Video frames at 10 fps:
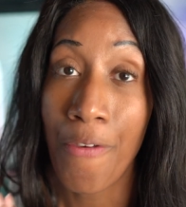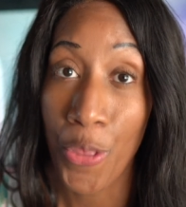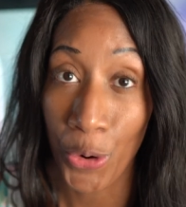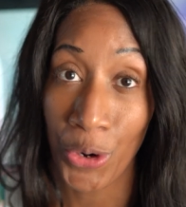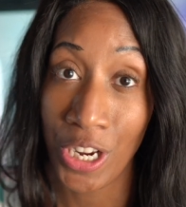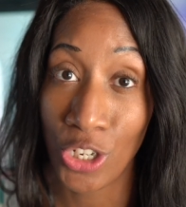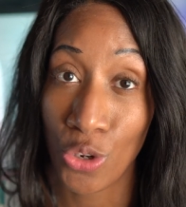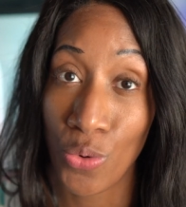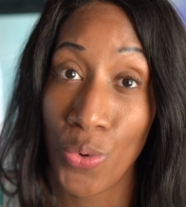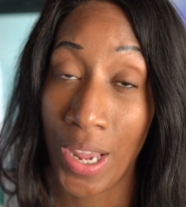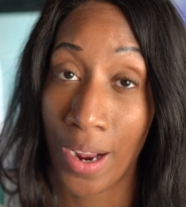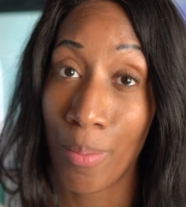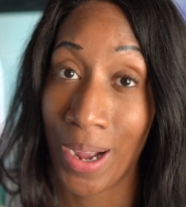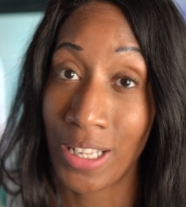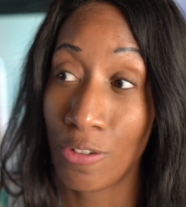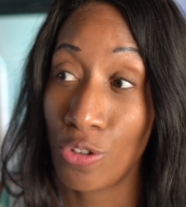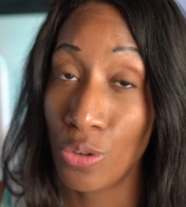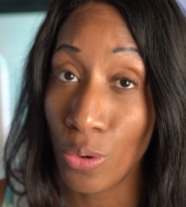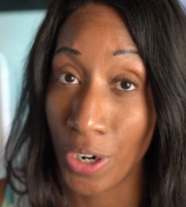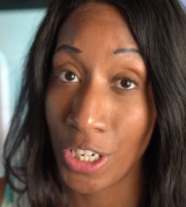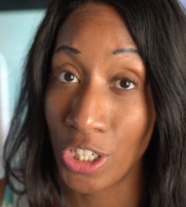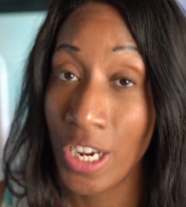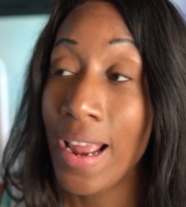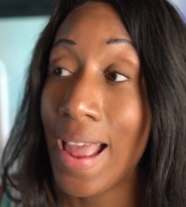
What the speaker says: 32 gigabytes of storage.